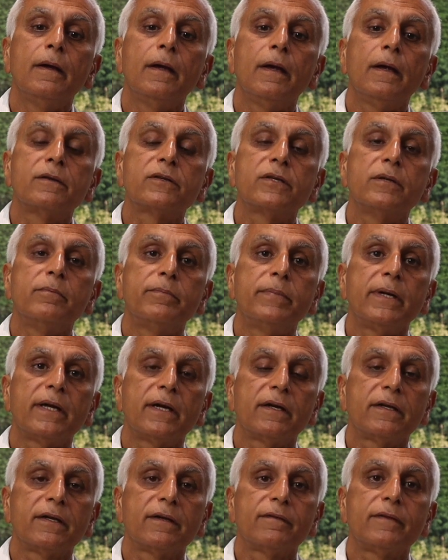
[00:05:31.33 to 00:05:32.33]
it's
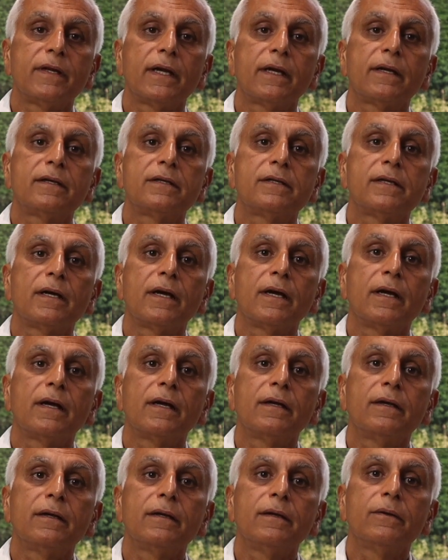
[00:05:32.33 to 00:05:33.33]
imperative that
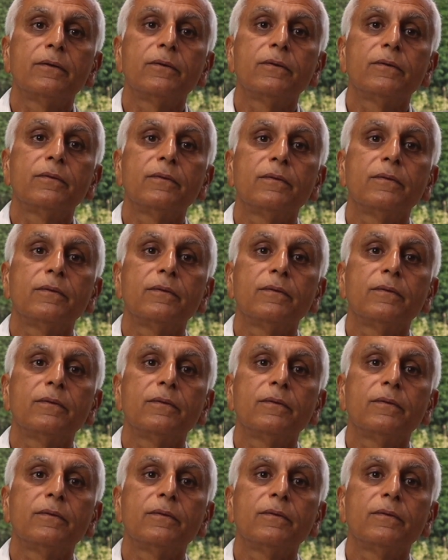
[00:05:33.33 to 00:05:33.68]
you